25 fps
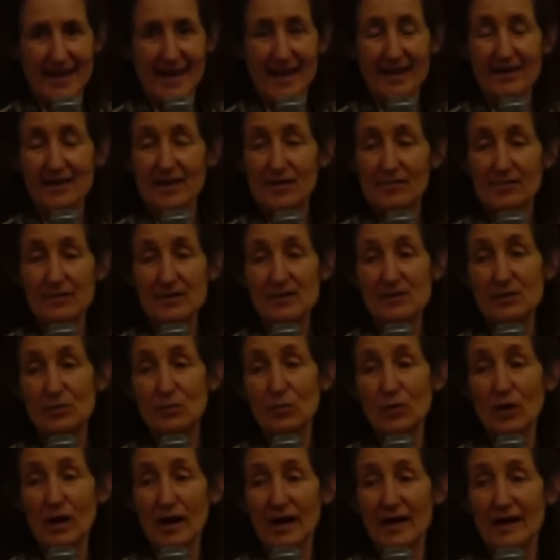And there is a
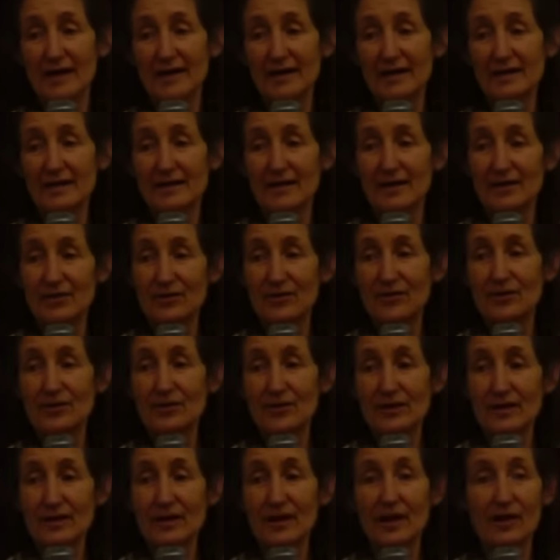way that you
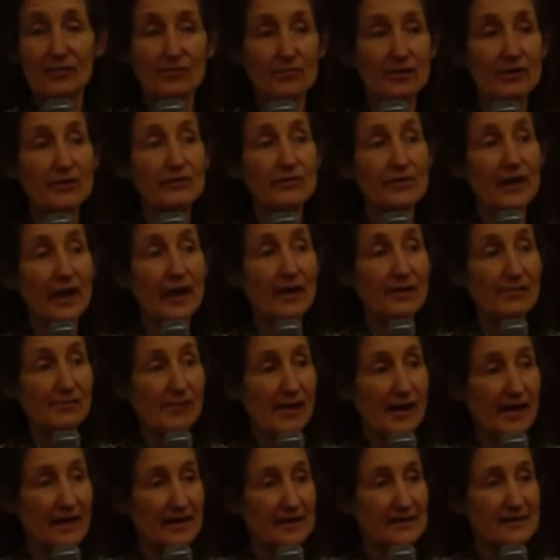can get rid of
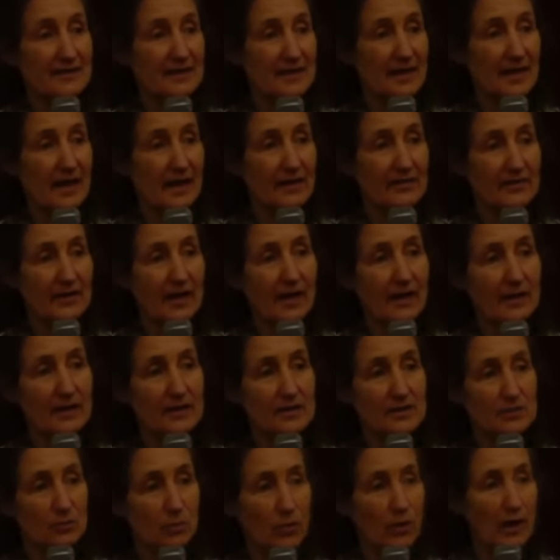cataracts, and that
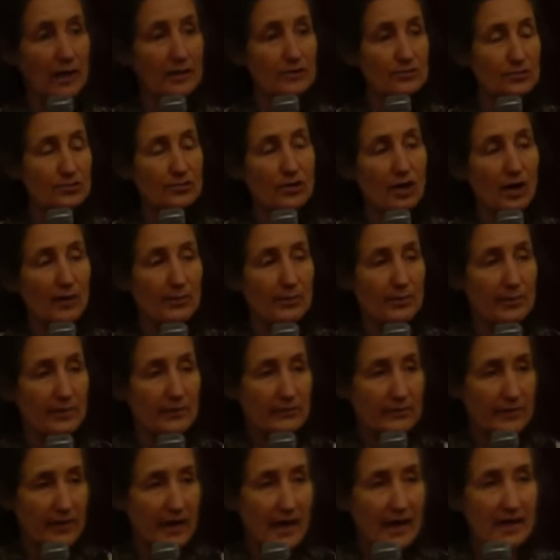is one drop
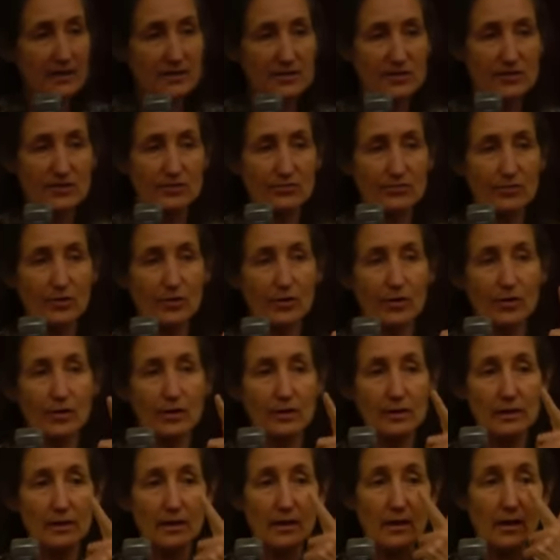of castor
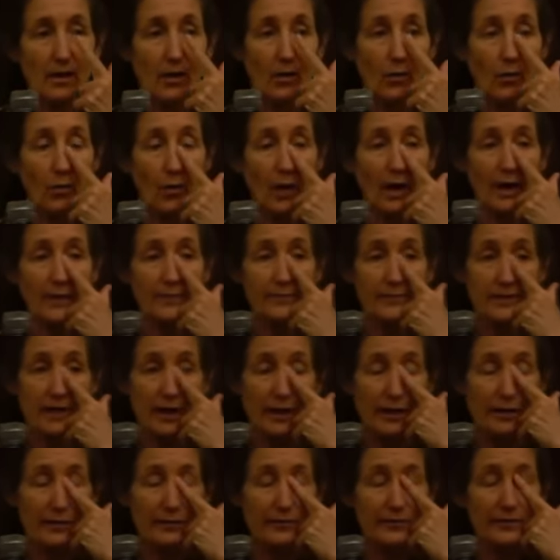oil wiped
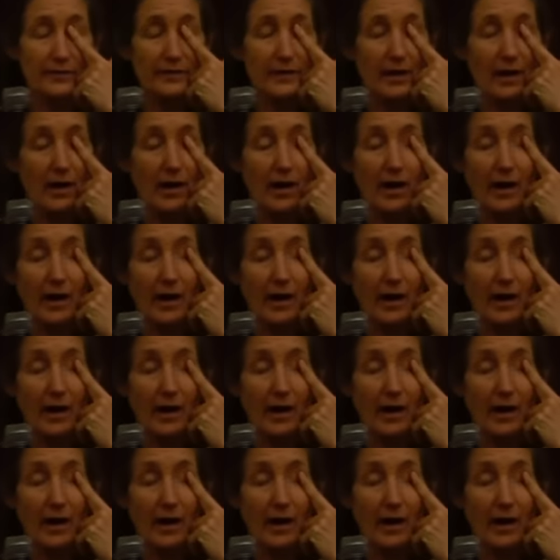over the